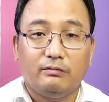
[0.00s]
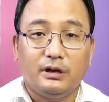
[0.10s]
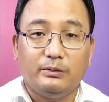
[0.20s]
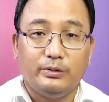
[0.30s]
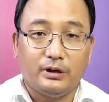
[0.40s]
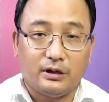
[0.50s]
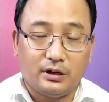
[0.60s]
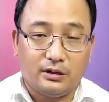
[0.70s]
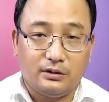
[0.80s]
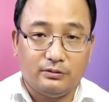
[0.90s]
will be
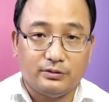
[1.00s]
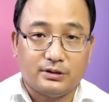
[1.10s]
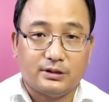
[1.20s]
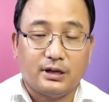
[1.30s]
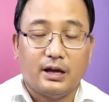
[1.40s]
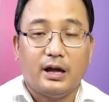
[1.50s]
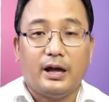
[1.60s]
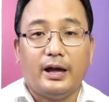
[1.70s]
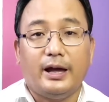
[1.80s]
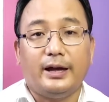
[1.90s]
reduced.
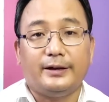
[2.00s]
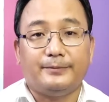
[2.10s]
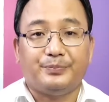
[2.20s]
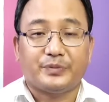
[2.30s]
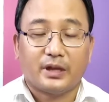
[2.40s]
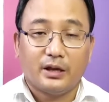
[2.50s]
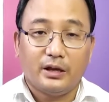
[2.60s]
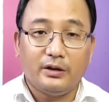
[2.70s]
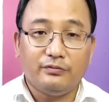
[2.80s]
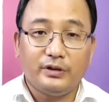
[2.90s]
And
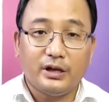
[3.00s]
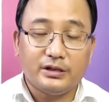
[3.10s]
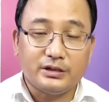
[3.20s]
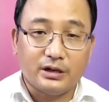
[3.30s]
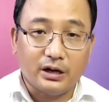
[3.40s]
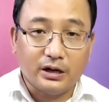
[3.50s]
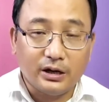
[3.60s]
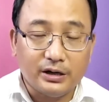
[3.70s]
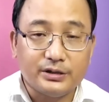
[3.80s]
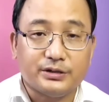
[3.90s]
if there is
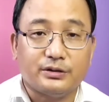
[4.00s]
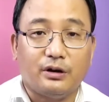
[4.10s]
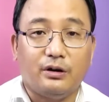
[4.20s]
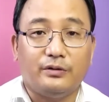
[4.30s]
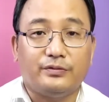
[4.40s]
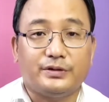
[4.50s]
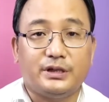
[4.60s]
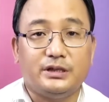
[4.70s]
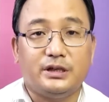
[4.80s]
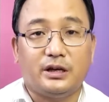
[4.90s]
recurrence of
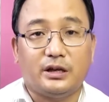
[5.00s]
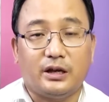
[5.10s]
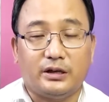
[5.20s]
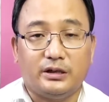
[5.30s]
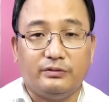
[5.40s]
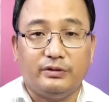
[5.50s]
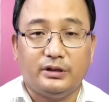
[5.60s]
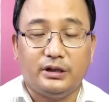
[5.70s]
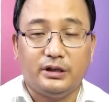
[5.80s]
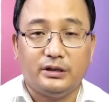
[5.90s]
seizuring
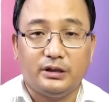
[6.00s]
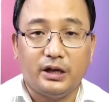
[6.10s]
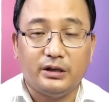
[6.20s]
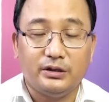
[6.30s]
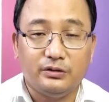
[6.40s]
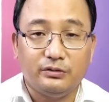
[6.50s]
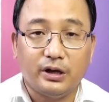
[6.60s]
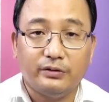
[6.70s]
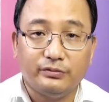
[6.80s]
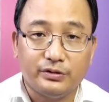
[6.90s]
activity, then you
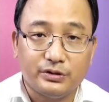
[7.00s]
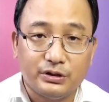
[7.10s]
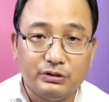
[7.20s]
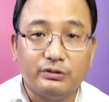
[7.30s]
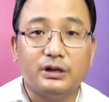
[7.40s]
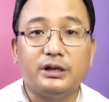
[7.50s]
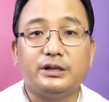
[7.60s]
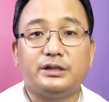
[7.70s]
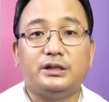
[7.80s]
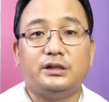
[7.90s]
have to
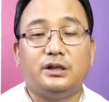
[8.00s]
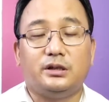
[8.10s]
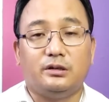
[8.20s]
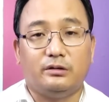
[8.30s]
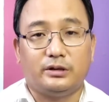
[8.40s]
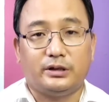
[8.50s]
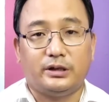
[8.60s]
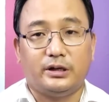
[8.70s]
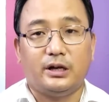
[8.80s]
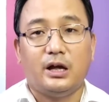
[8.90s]
surely see the
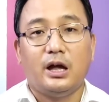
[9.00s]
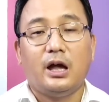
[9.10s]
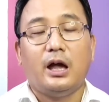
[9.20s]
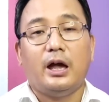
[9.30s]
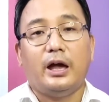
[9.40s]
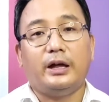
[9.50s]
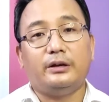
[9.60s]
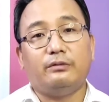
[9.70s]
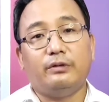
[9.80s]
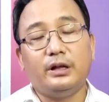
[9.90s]
doctor.
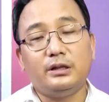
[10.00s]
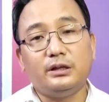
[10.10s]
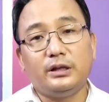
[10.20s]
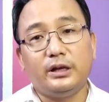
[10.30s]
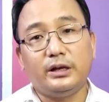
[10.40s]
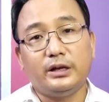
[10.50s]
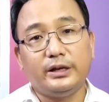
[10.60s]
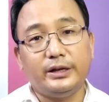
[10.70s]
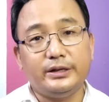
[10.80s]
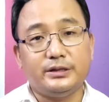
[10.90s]
And when there
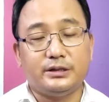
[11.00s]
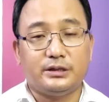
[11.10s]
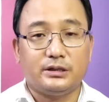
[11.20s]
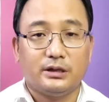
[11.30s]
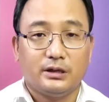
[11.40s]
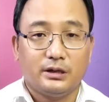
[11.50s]
is